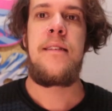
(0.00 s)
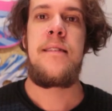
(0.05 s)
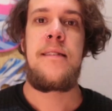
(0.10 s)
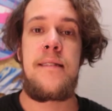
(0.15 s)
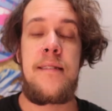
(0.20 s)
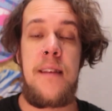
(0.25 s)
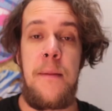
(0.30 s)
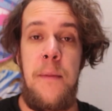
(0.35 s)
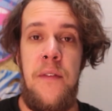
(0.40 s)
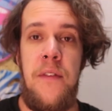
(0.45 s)

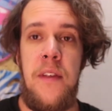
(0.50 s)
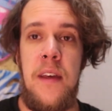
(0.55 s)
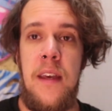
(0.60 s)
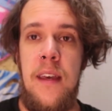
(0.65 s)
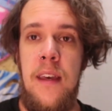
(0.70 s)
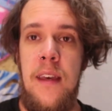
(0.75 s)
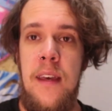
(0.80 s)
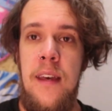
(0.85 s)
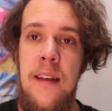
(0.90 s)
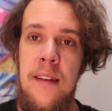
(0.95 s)
Some of the
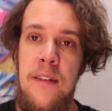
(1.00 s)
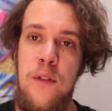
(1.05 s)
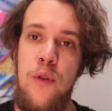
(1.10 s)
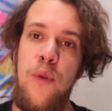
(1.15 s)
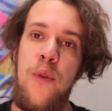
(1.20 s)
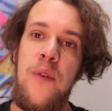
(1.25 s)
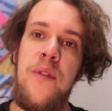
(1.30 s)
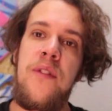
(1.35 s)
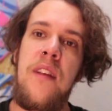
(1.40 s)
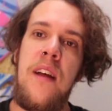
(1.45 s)
key
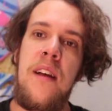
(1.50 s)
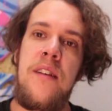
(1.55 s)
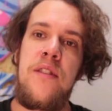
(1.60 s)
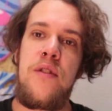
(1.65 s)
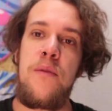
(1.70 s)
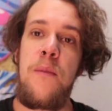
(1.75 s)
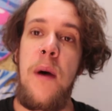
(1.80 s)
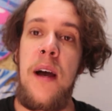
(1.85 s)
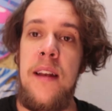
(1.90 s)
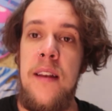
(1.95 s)
tools
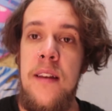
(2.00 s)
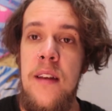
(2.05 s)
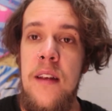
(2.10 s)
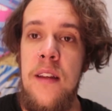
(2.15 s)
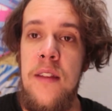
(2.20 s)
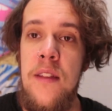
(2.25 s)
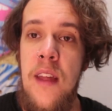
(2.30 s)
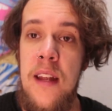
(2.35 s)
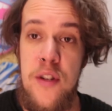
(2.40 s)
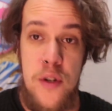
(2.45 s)
that
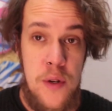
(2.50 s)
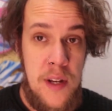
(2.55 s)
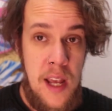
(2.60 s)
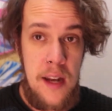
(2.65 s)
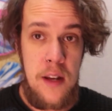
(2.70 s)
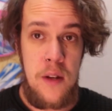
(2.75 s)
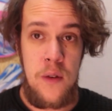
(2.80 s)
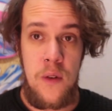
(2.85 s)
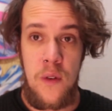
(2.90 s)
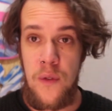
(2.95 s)
you
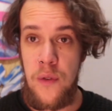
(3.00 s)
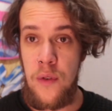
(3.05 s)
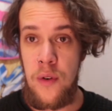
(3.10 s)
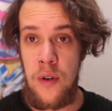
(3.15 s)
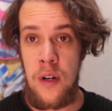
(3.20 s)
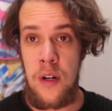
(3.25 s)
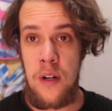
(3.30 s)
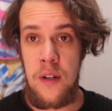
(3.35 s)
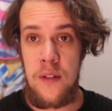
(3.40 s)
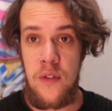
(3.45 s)
can use
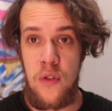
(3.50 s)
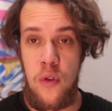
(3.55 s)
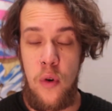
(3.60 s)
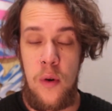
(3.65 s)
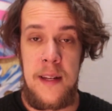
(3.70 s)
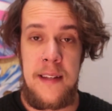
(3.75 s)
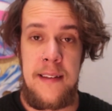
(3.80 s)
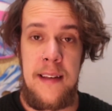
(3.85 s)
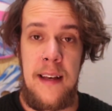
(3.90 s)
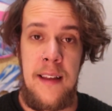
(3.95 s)
for
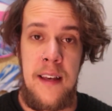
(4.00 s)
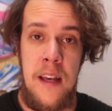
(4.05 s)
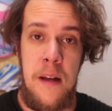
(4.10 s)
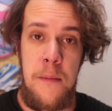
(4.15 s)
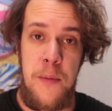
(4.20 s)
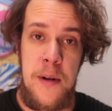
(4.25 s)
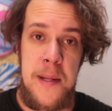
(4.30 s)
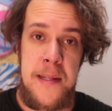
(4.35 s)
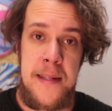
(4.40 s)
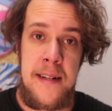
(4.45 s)
storytelling
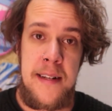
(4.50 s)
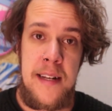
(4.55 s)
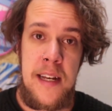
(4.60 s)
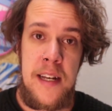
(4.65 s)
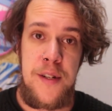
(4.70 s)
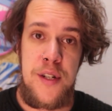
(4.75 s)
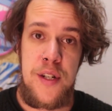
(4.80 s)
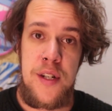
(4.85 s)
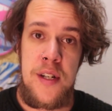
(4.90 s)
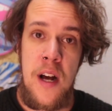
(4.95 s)
and
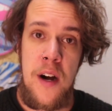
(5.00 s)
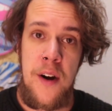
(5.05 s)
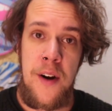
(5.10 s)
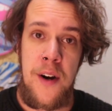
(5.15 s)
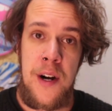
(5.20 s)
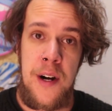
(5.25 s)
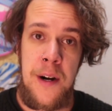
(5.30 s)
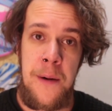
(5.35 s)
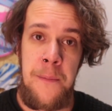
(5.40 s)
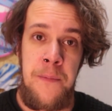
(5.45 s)
presentation
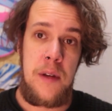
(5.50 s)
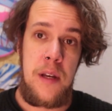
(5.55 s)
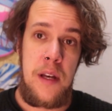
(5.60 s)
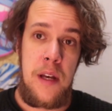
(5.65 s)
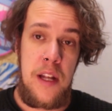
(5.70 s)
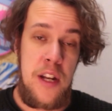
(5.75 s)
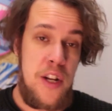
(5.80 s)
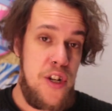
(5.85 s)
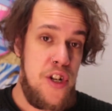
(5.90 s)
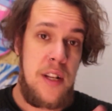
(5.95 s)
are
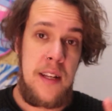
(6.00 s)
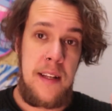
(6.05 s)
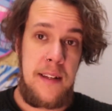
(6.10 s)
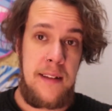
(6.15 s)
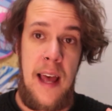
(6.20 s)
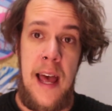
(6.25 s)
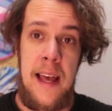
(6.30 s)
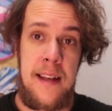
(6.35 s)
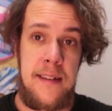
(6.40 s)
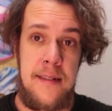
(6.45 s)
initially
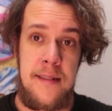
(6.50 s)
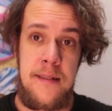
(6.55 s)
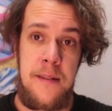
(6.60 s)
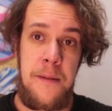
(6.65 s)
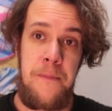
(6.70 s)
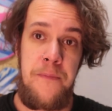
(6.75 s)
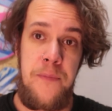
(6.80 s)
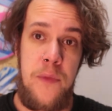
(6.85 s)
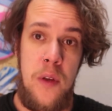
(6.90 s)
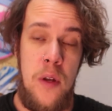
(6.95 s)

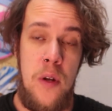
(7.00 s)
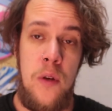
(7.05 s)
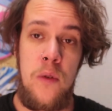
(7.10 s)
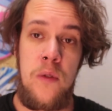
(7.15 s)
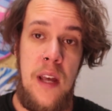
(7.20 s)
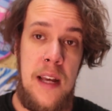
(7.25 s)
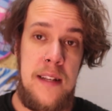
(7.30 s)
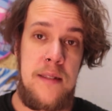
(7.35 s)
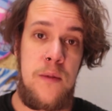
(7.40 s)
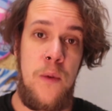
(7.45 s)
text. You know,
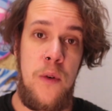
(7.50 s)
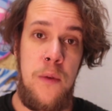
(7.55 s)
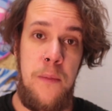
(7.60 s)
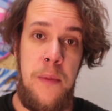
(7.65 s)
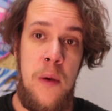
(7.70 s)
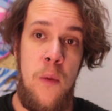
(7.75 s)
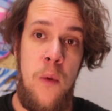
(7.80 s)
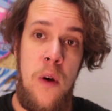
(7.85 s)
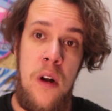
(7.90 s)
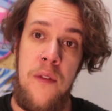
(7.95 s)
text will
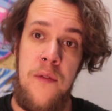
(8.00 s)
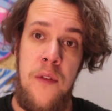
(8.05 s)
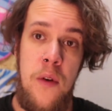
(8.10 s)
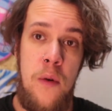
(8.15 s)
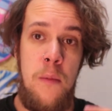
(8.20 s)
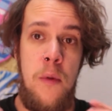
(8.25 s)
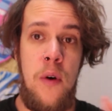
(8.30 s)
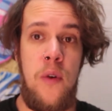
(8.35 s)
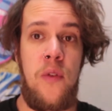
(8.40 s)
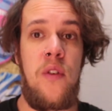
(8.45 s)
be one of
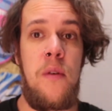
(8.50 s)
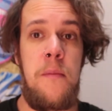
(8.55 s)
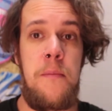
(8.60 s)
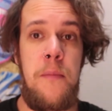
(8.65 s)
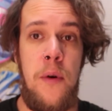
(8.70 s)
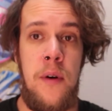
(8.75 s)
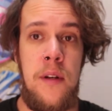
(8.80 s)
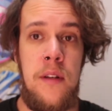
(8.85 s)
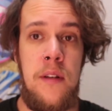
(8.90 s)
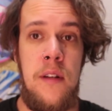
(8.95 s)
your most
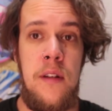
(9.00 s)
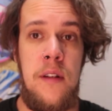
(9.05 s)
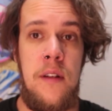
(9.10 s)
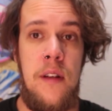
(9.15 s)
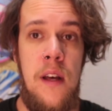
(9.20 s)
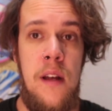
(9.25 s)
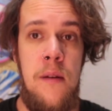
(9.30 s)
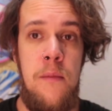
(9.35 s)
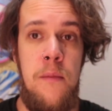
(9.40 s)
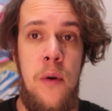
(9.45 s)
important
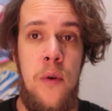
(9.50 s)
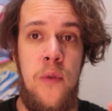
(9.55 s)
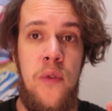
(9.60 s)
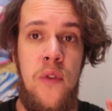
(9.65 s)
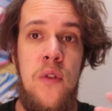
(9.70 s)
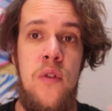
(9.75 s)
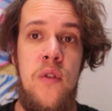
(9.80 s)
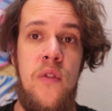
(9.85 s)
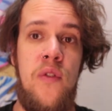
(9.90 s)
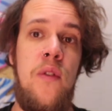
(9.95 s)
and
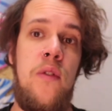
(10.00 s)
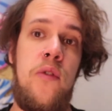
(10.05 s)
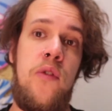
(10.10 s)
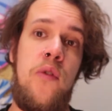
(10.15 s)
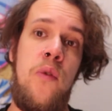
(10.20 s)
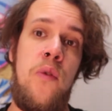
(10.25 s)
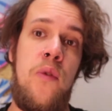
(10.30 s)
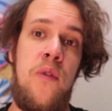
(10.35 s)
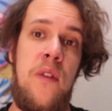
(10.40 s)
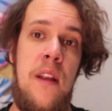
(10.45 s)
most useful
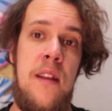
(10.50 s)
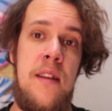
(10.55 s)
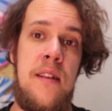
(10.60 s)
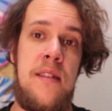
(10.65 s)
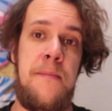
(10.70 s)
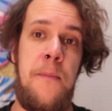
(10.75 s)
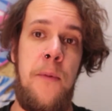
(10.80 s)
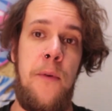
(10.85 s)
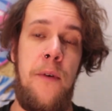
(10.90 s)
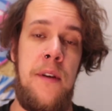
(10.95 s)
tools at
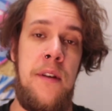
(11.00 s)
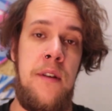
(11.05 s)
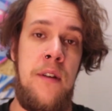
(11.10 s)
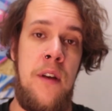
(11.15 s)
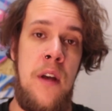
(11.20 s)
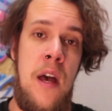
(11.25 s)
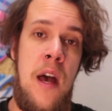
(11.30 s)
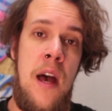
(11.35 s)
this point.